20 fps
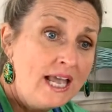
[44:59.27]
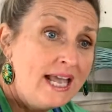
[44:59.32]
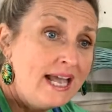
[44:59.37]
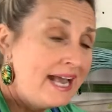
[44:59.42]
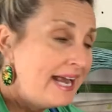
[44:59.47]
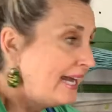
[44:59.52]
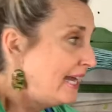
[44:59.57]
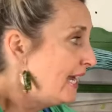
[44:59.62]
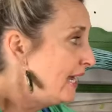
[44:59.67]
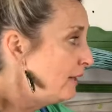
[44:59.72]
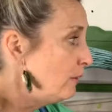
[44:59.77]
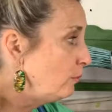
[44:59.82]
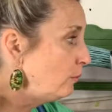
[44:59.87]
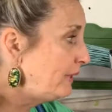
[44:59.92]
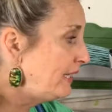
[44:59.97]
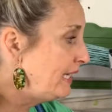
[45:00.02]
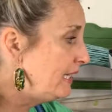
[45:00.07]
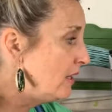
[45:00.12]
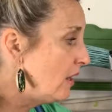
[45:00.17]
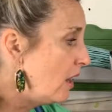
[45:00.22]
And
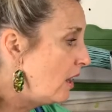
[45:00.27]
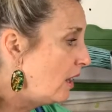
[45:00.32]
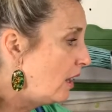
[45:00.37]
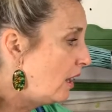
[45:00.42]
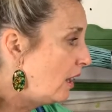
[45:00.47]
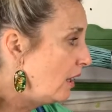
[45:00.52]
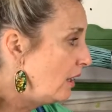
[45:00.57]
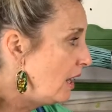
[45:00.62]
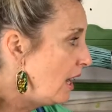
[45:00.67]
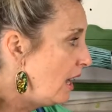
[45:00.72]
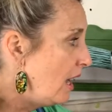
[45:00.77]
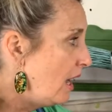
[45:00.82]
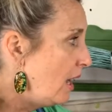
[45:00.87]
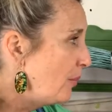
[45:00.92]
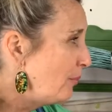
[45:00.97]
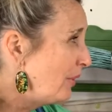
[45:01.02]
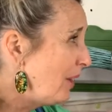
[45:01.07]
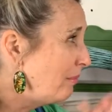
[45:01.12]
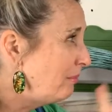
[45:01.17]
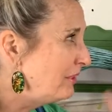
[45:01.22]
we are uh,
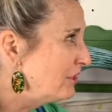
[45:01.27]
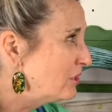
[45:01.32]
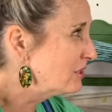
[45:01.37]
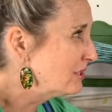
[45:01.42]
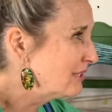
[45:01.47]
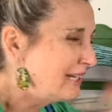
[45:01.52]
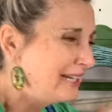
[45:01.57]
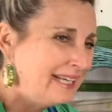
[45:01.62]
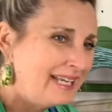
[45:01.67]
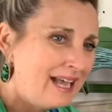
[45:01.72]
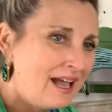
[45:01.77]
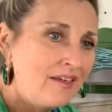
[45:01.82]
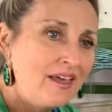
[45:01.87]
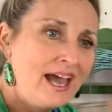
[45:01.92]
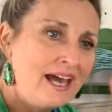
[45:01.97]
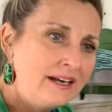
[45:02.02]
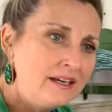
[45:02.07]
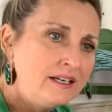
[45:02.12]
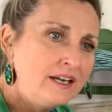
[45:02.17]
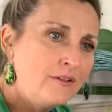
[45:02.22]
probably going to keep, I
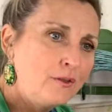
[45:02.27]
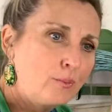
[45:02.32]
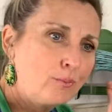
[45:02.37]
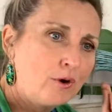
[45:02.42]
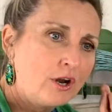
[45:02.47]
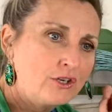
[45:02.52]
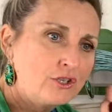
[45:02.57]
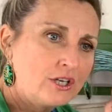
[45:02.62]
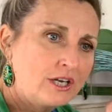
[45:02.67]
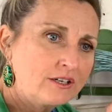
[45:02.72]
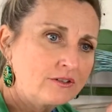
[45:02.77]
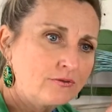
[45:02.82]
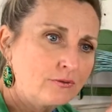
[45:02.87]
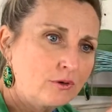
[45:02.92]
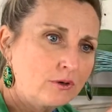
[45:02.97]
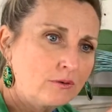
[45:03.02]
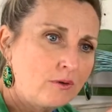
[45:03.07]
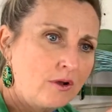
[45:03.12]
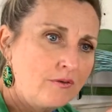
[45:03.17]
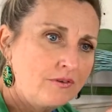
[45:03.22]
had another project
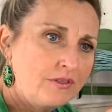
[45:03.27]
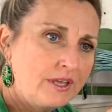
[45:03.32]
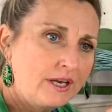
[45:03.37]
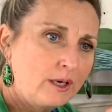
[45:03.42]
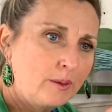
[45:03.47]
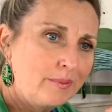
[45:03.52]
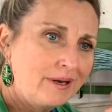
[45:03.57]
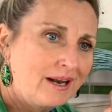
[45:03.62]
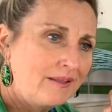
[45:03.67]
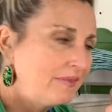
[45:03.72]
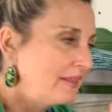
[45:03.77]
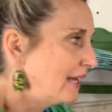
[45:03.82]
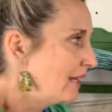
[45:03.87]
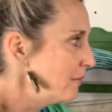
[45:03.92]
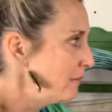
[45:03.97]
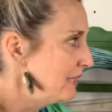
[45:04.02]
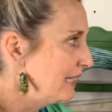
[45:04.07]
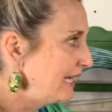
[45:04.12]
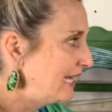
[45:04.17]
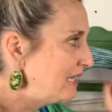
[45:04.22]
for over there, but I think I'm
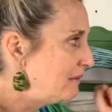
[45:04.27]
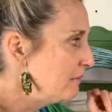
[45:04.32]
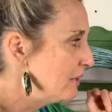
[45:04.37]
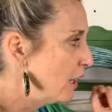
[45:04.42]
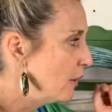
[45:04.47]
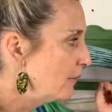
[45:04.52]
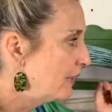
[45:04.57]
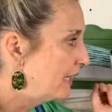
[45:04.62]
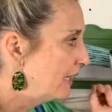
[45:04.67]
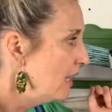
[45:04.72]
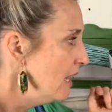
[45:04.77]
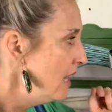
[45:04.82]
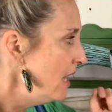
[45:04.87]
going to keep going.